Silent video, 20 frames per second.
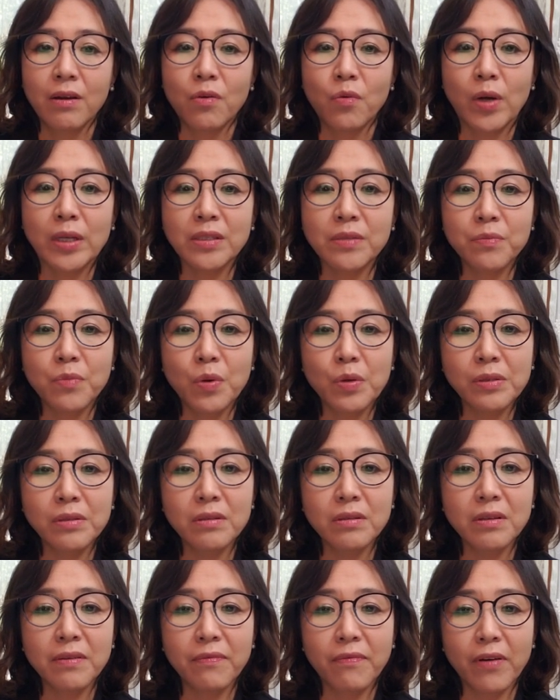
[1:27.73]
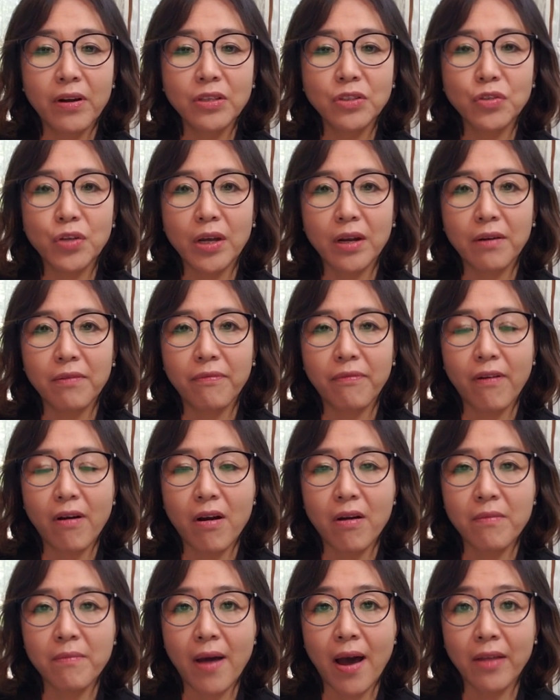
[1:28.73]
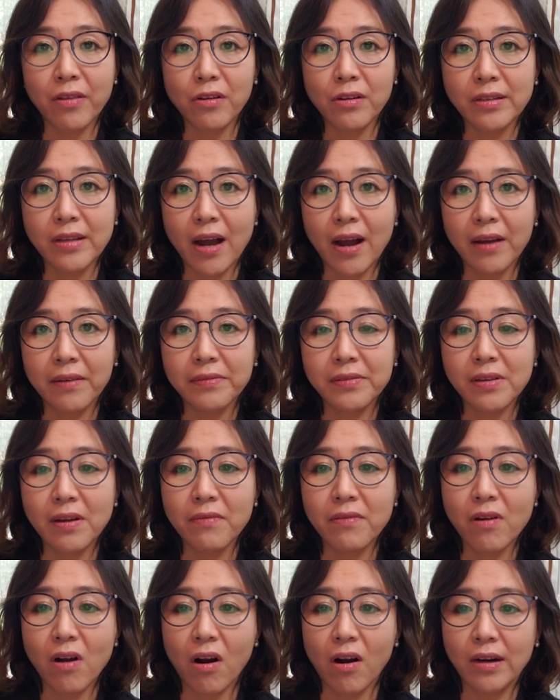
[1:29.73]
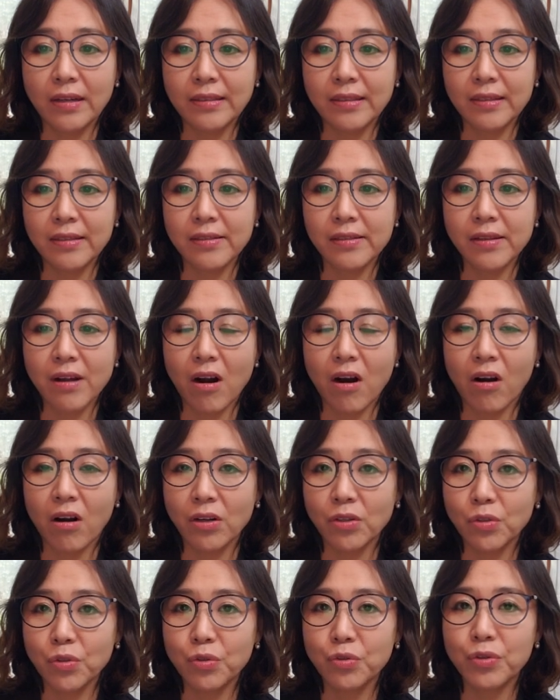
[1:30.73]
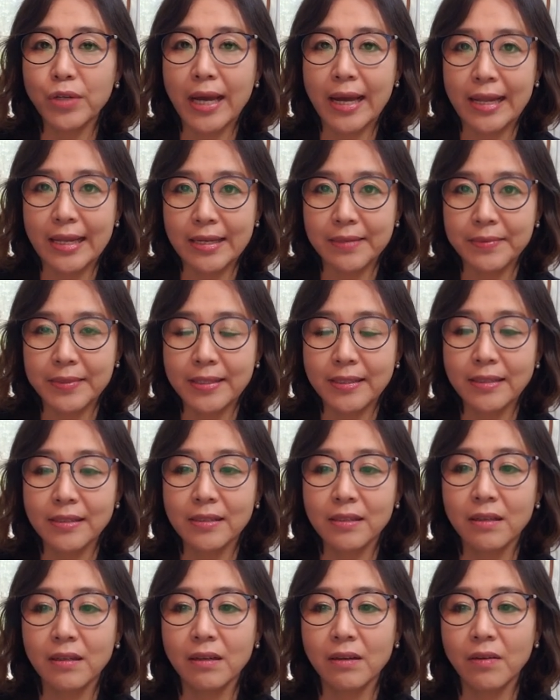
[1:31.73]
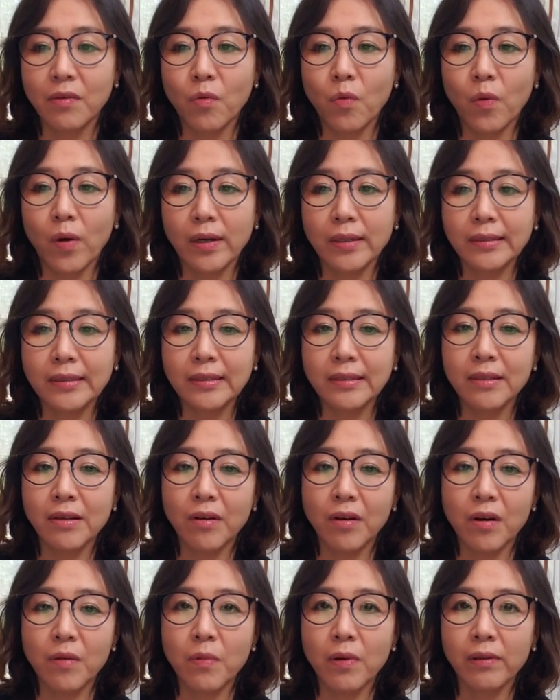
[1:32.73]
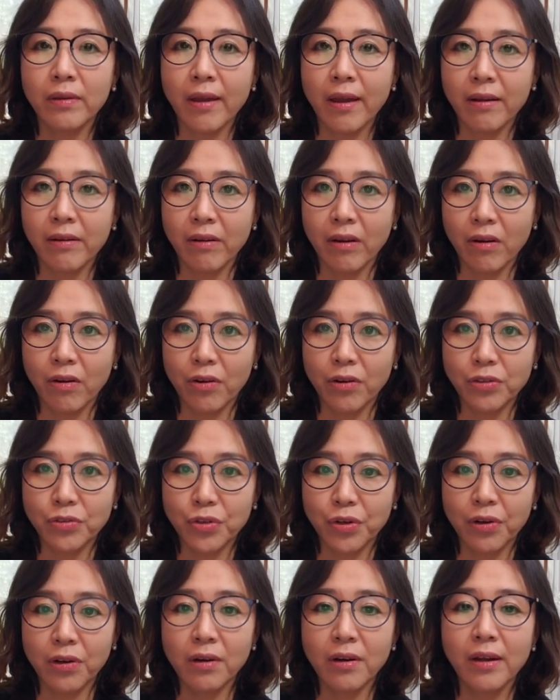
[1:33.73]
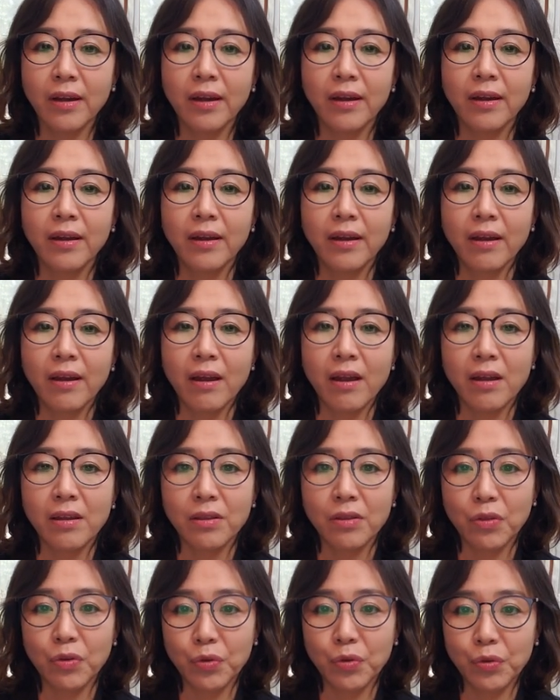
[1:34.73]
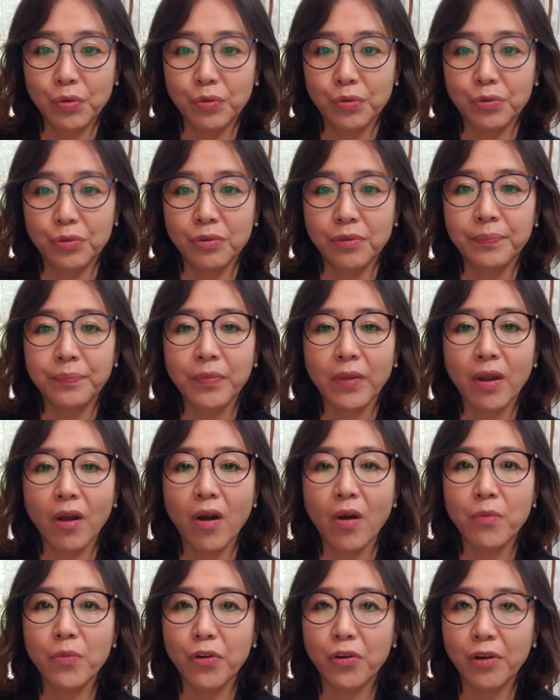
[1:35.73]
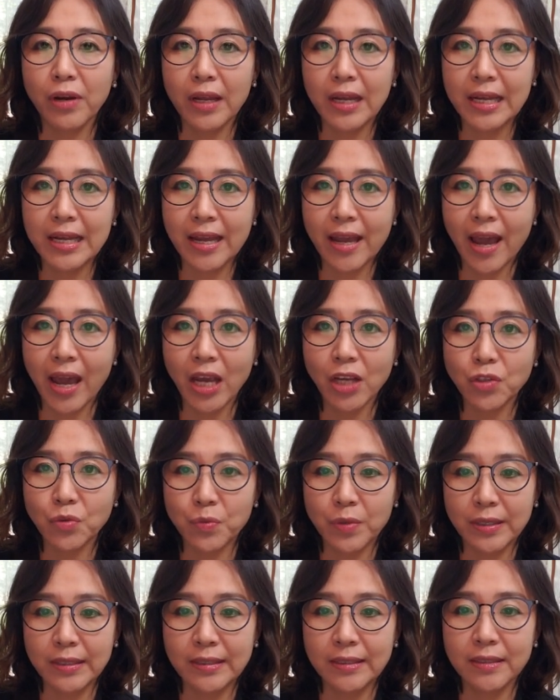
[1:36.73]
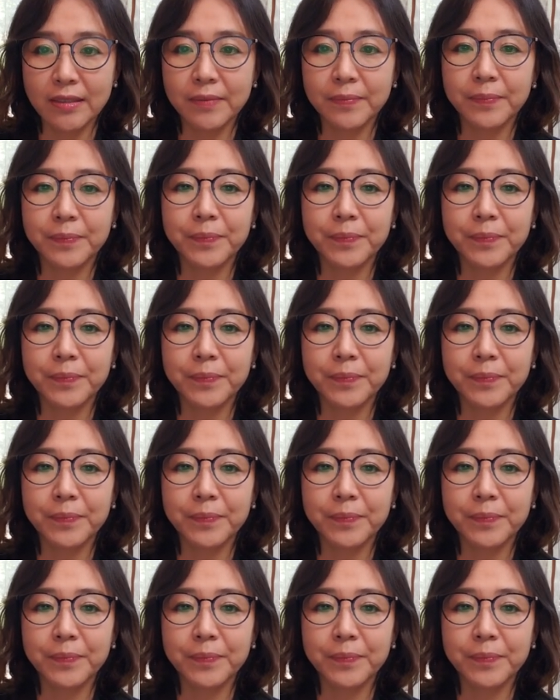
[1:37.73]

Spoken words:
What's most differentiated from other types of gardens are two elements. One, urban agriculture, and two, community engagement.